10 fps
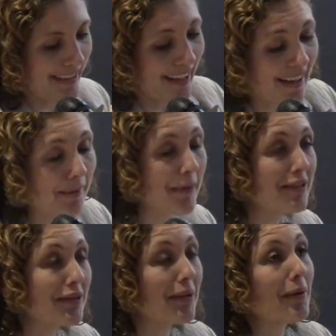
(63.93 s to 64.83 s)
yeah, I
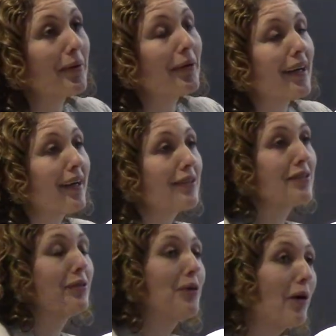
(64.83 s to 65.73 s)
want to go
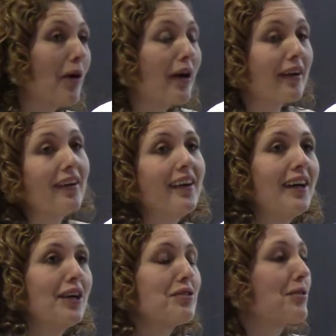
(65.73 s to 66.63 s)
to New York
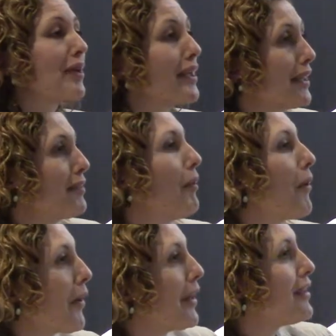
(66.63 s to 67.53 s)
to learn
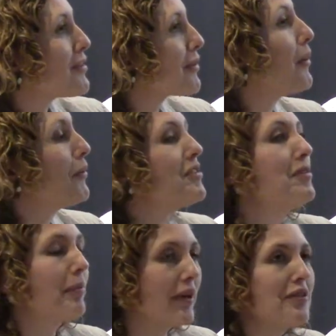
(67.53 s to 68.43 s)
more and to go
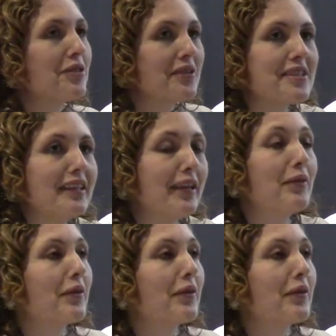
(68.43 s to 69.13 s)
deeper into this new